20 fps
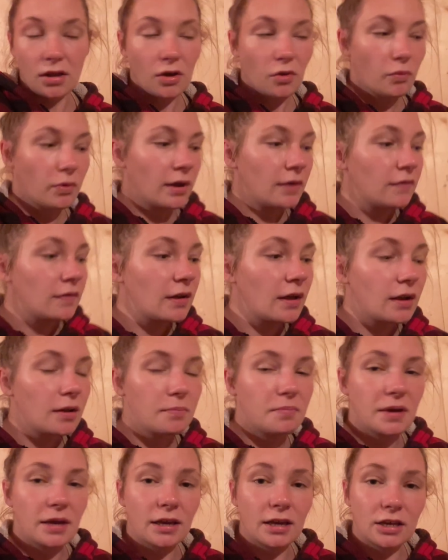We haven't had a
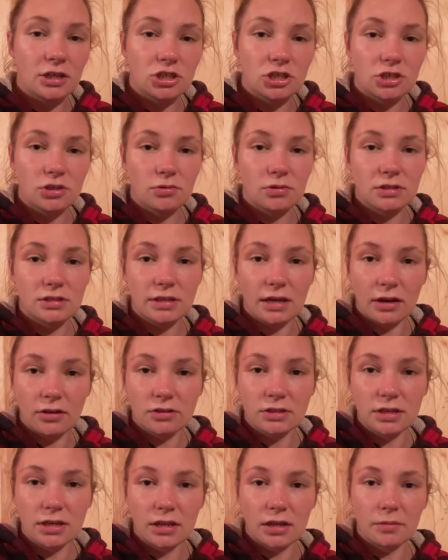big issue with
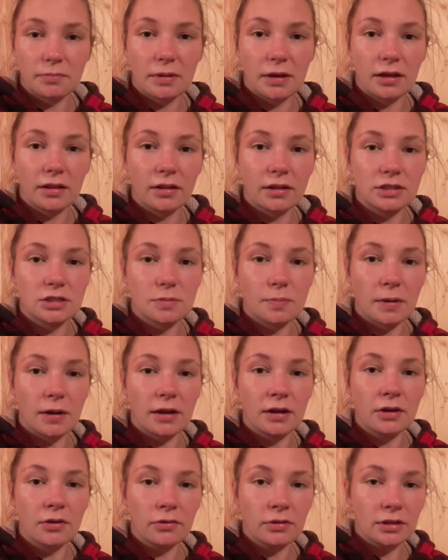sows eating piglets, but I
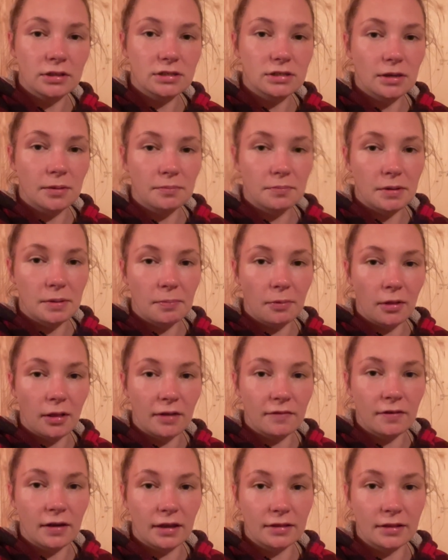know that some people
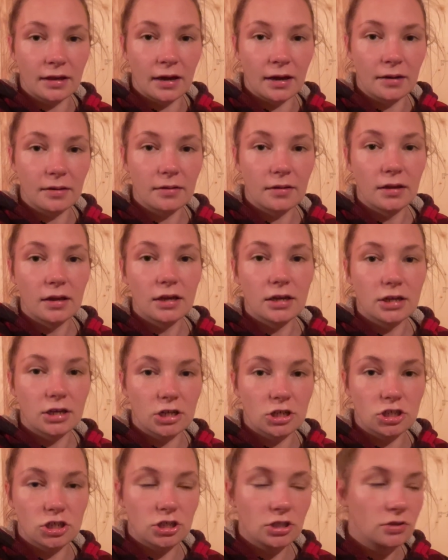have had that
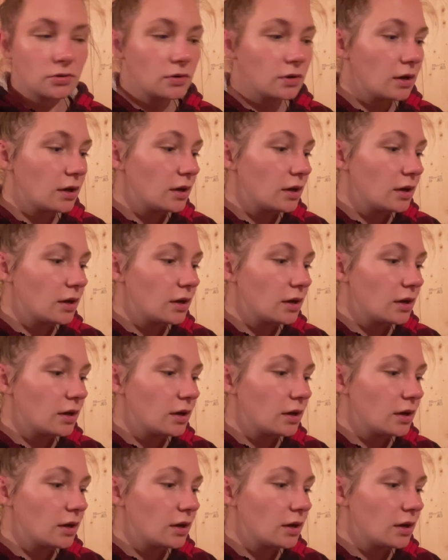issue.